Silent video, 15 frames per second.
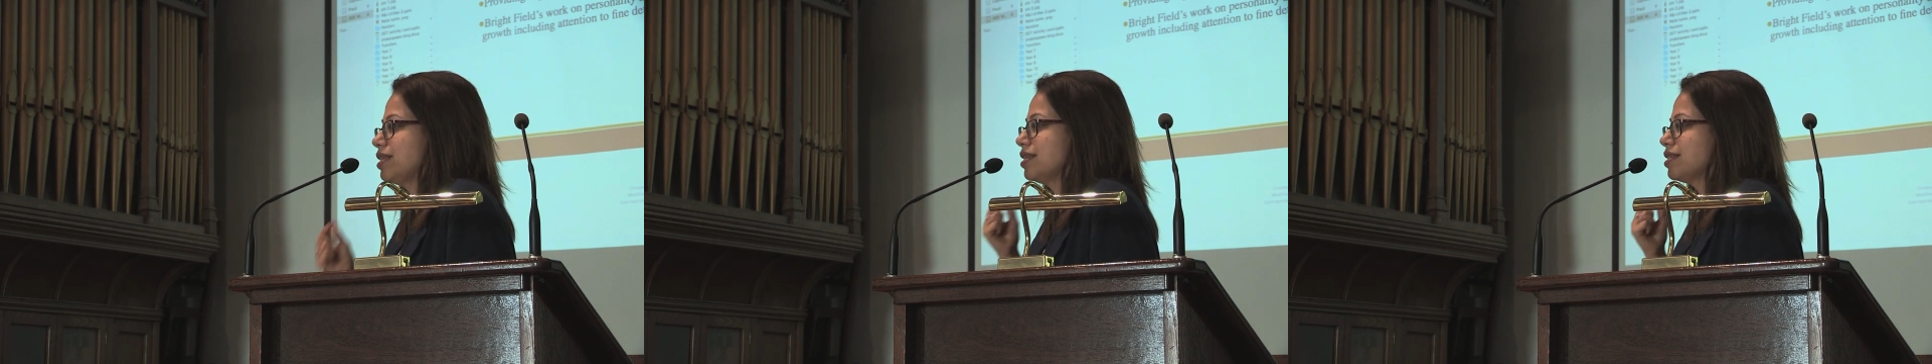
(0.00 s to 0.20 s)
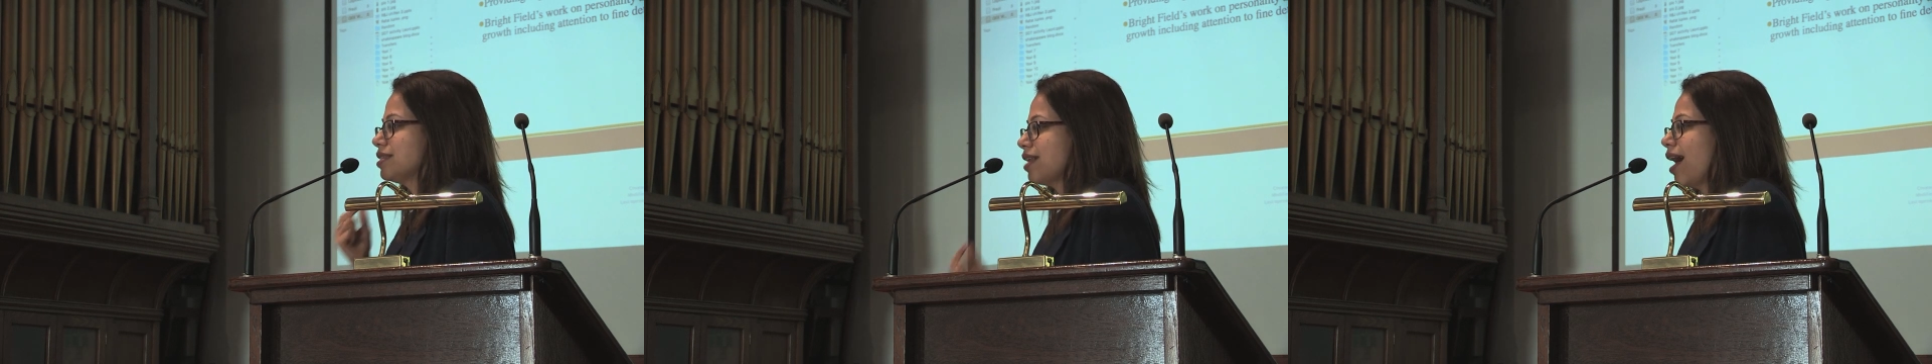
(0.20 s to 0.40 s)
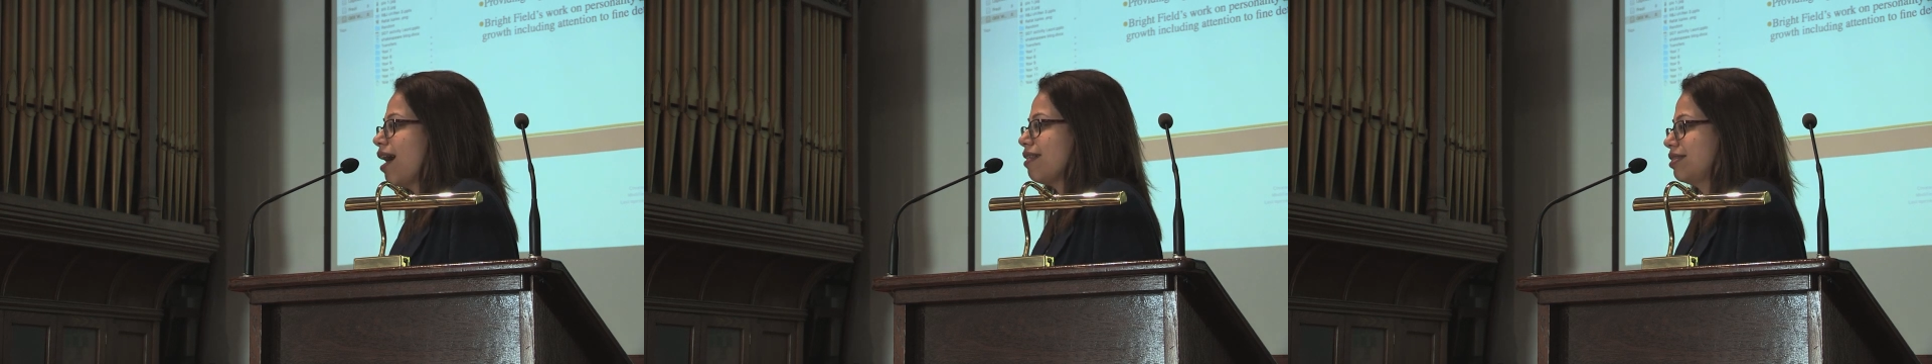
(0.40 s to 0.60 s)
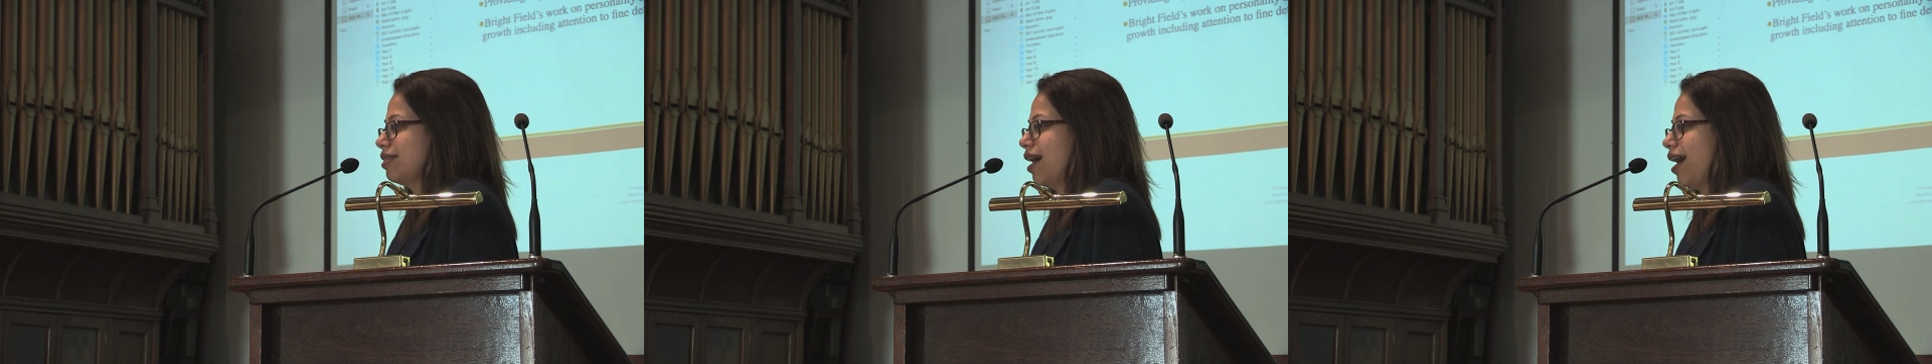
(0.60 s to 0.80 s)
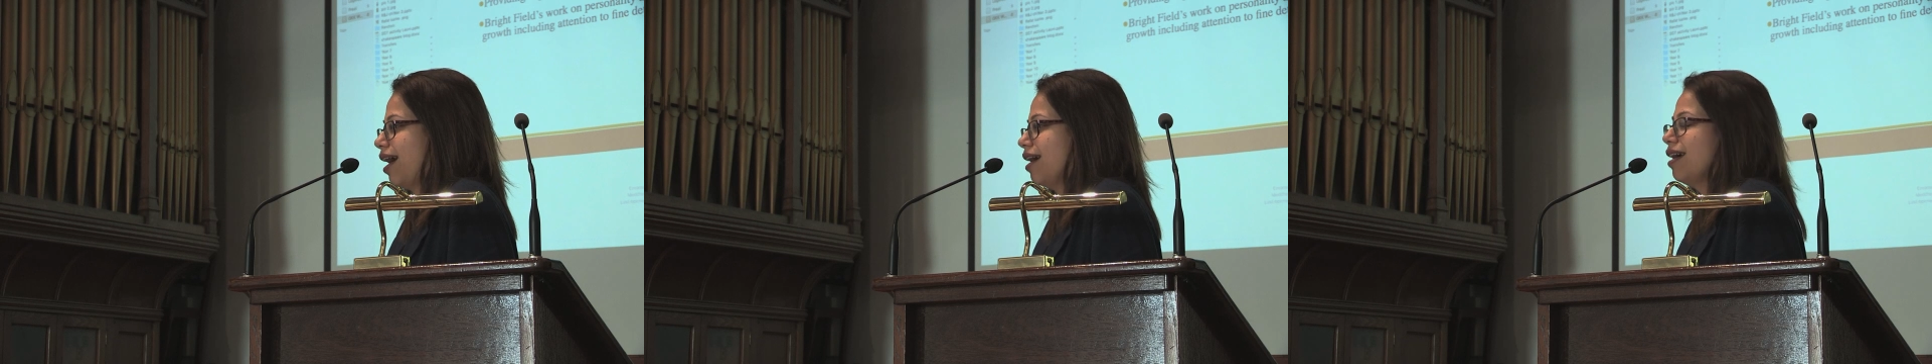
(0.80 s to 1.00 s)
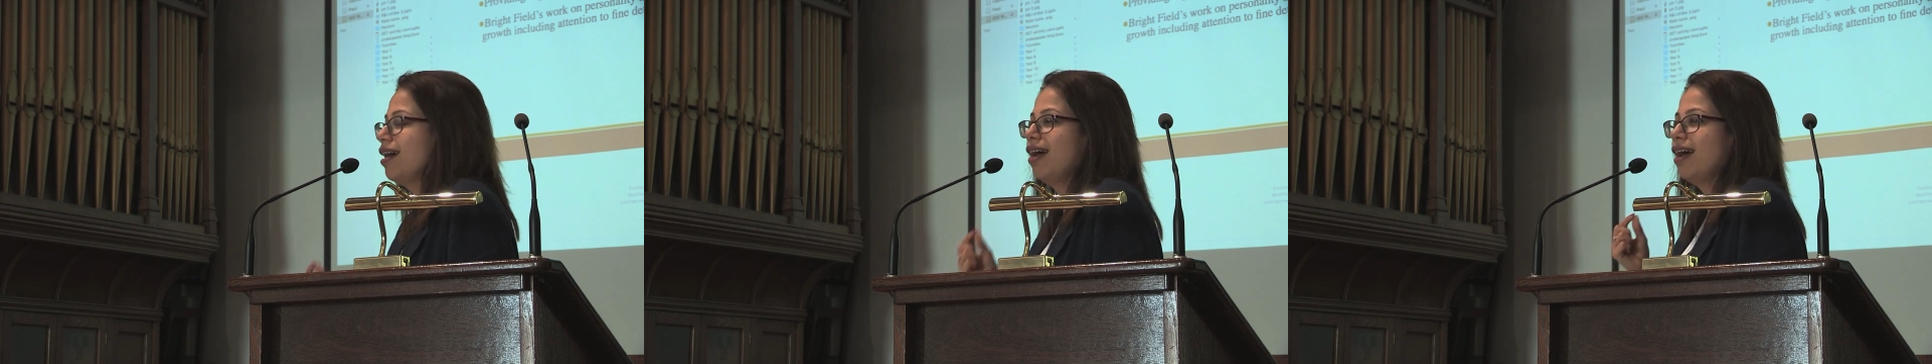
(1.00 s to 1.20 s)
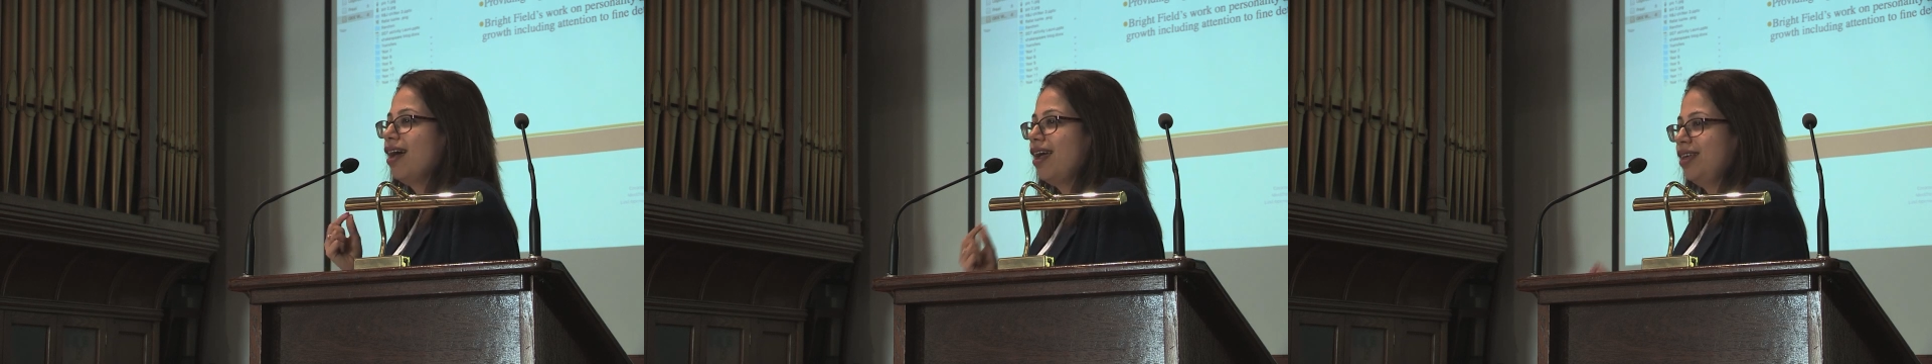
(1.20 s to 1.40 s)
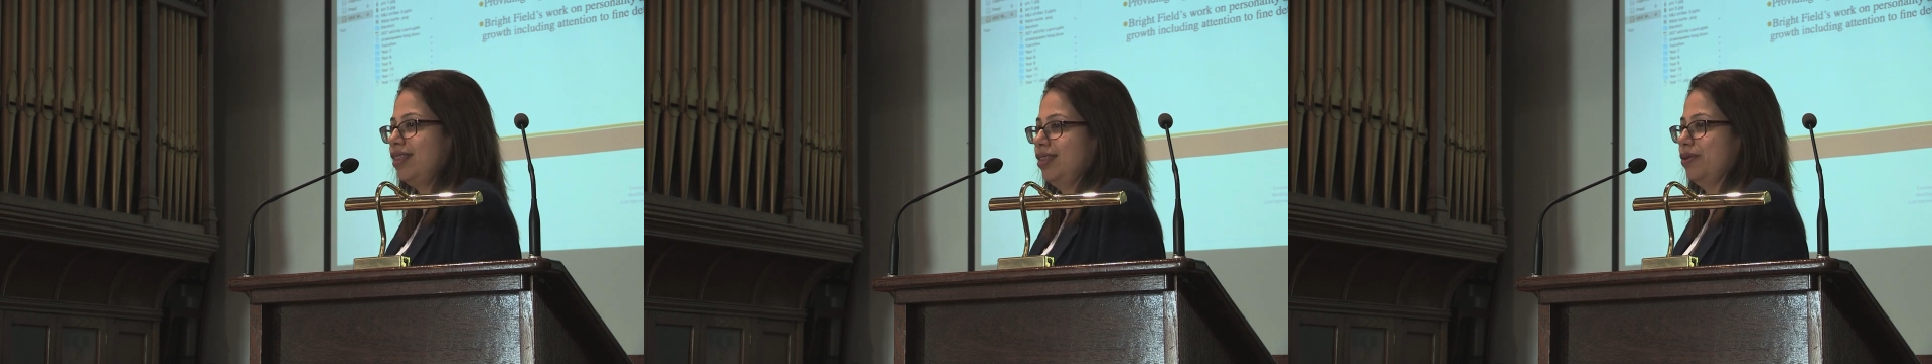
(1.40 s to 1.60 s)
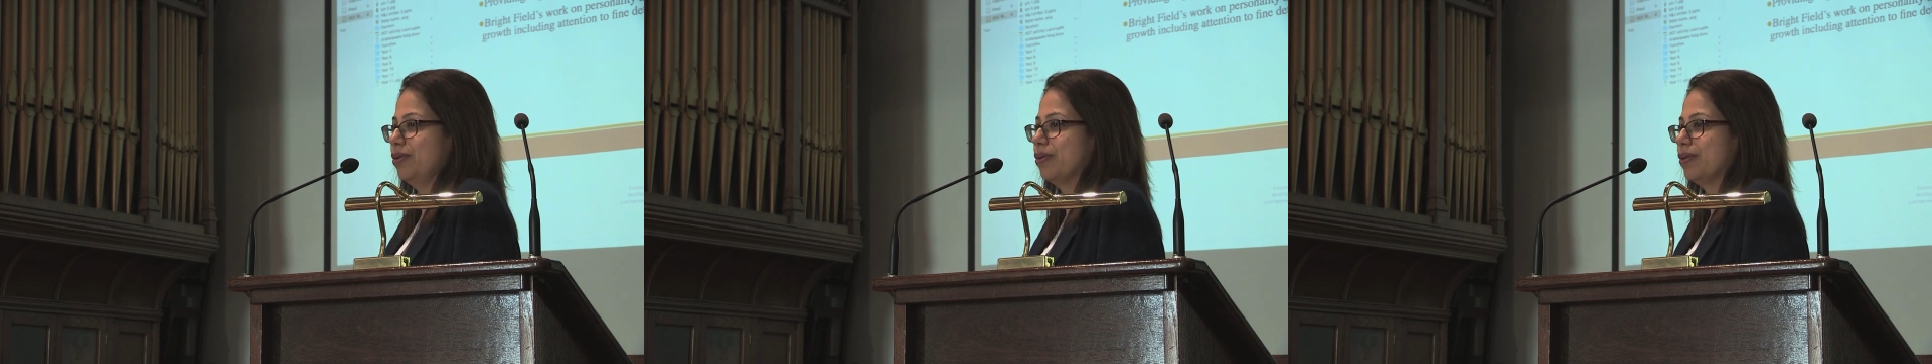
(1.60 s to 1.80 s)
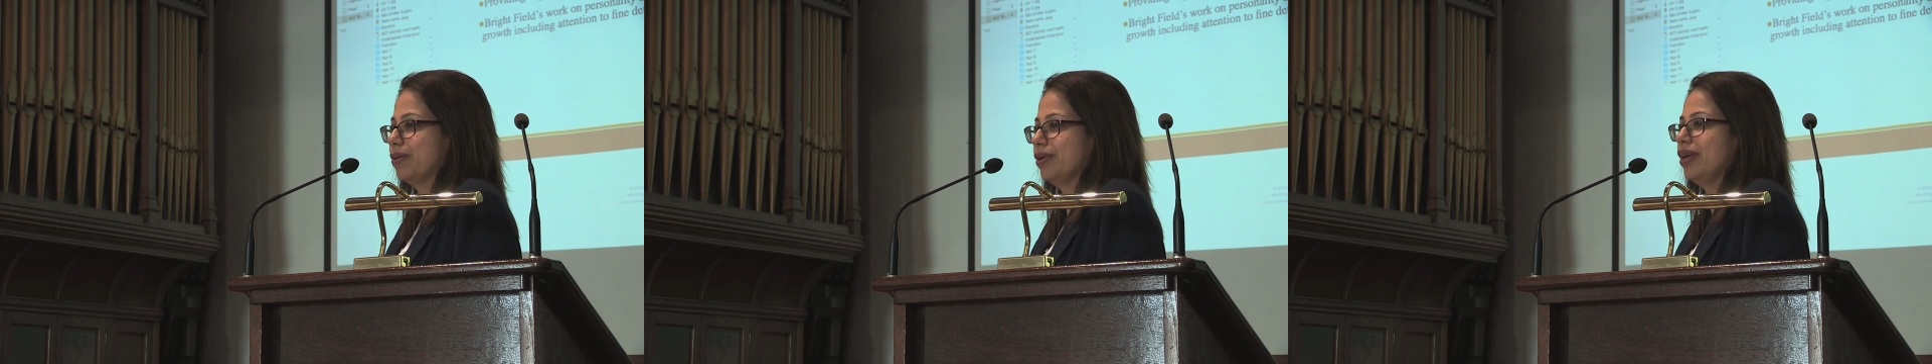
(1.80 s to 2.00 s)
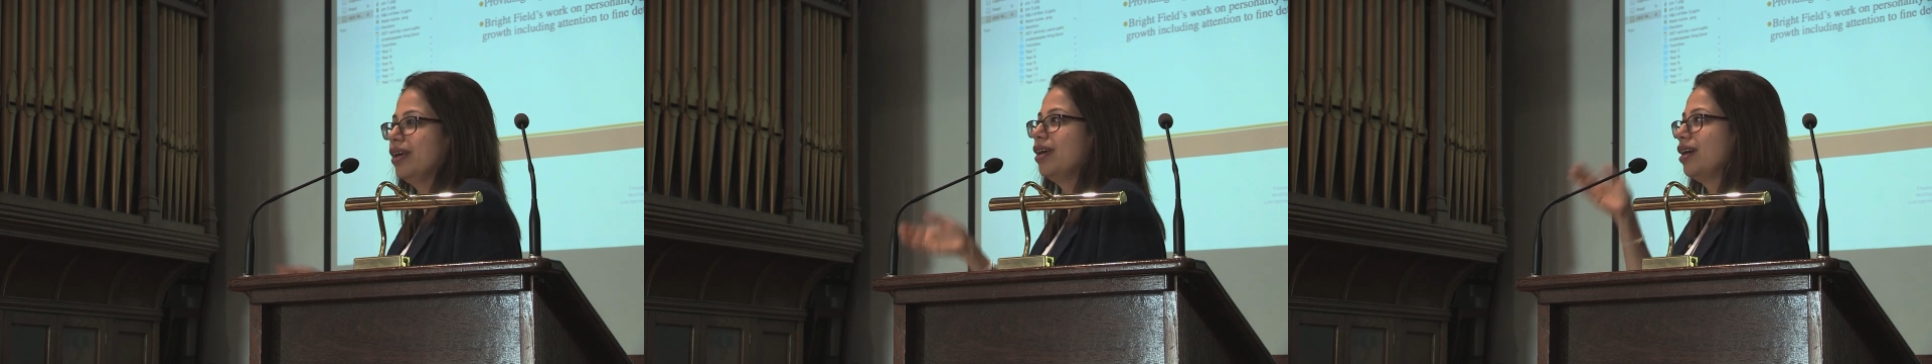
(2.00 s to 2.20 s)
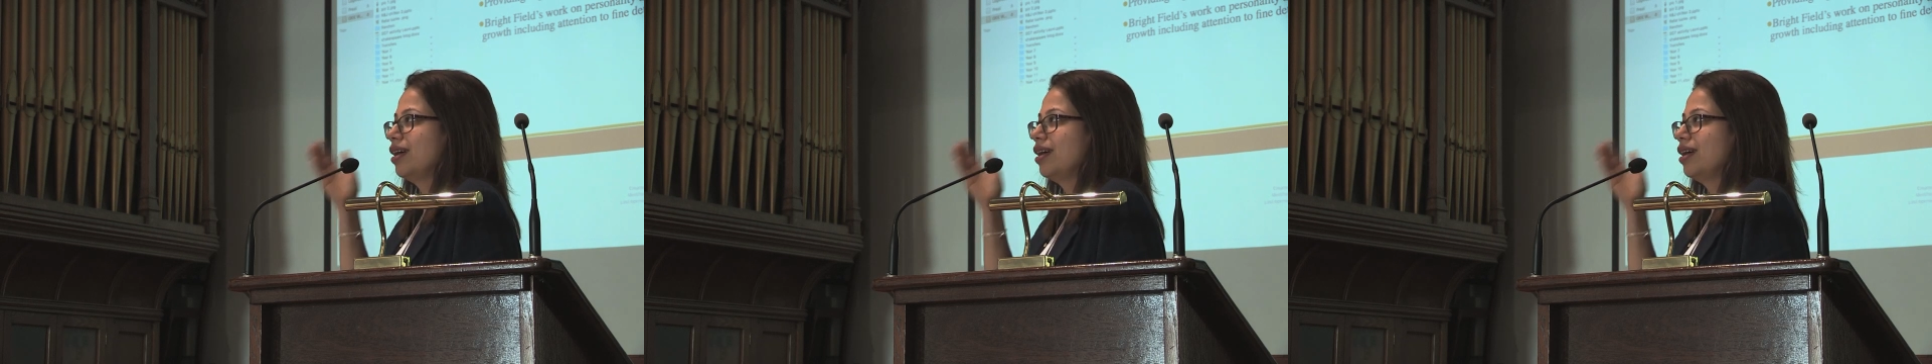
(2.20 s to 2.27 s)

They sat there in the hall,